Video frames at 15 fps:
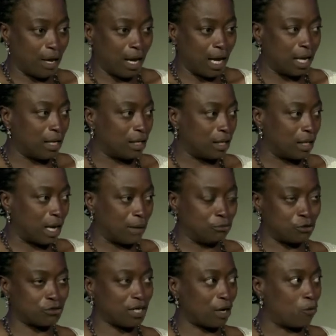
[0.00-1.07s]
And I'm
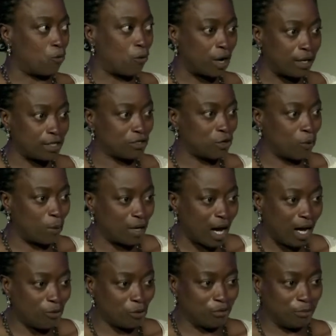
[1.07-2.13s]
just like, what is going
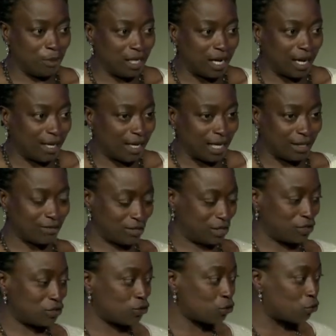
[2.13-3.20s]
on with me? Like,
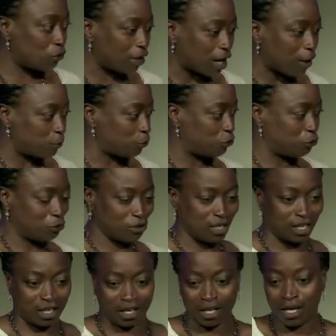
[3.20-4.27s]
this is a great
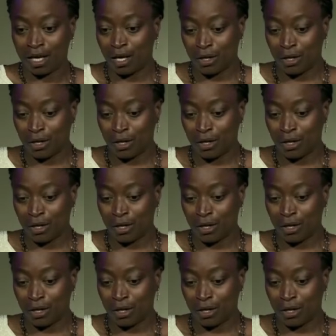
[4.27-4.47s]
opportunity.